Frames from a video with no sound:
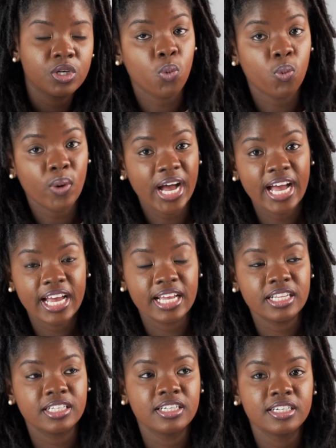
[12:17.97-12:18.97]

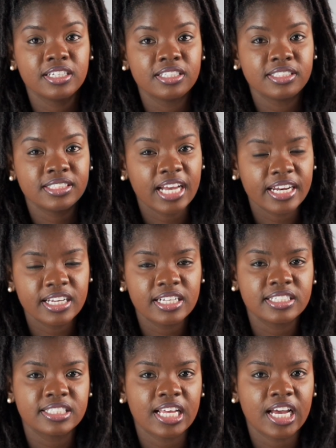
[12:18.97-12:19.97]
while
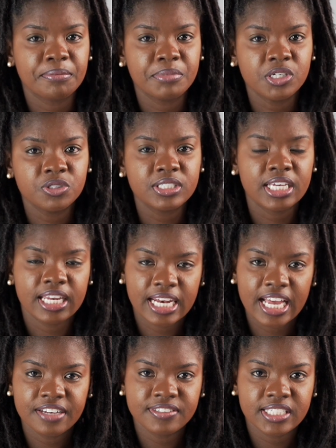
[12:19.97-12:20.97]
channels like beauty and
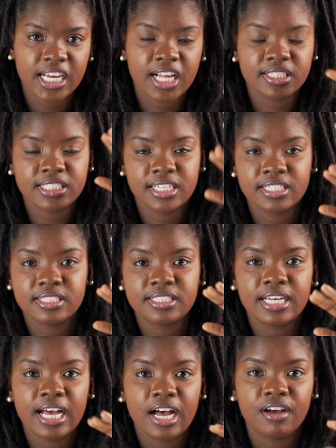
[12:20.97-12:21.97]
lifestyle tends
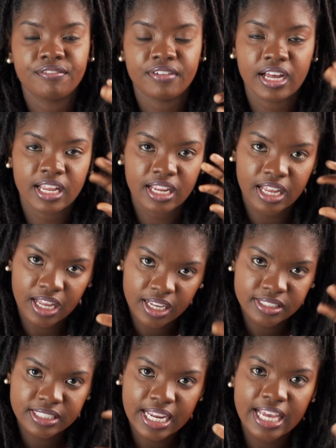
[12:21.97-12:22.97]
to have a
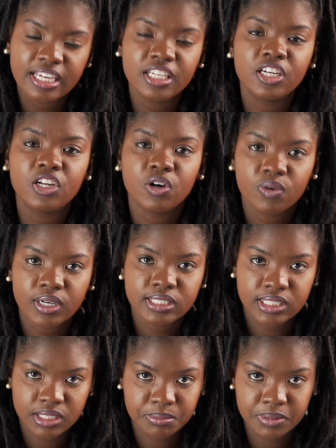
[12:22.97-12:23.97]
slightly lower
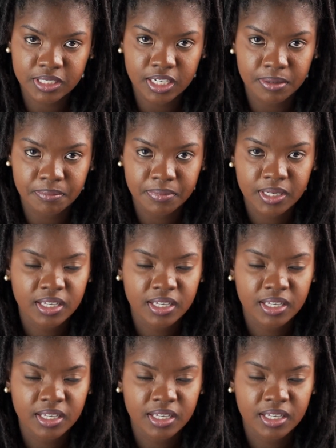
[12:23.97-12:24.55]
CPM.